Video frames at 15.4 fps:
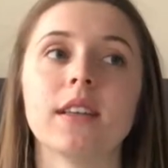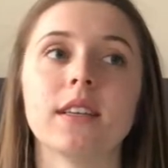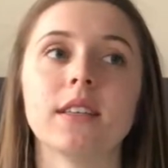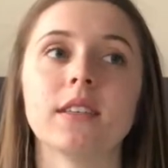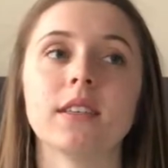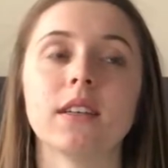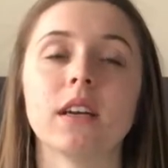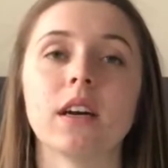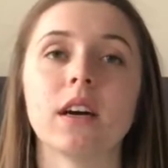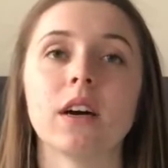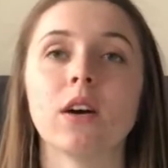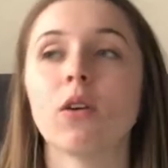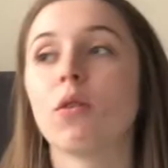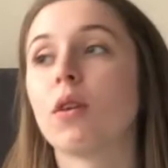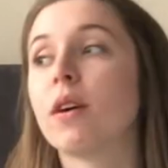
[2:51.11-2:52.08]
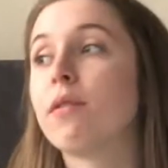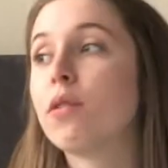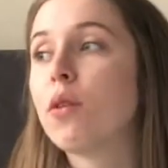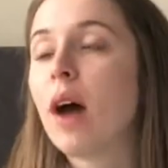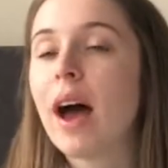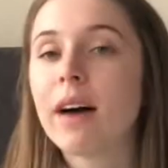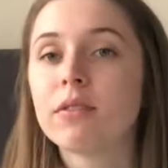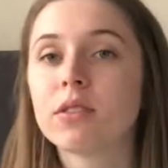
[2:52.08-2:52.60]
this year, or if you
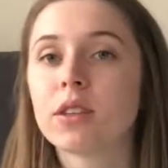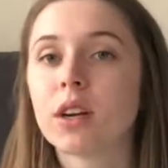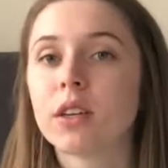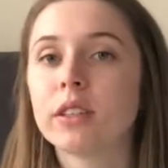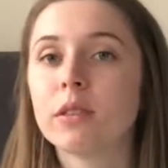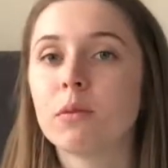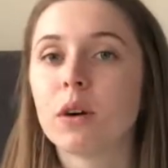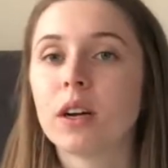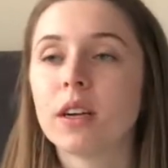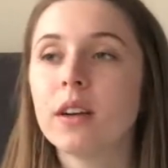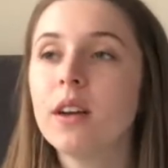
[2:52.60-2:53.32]
have started one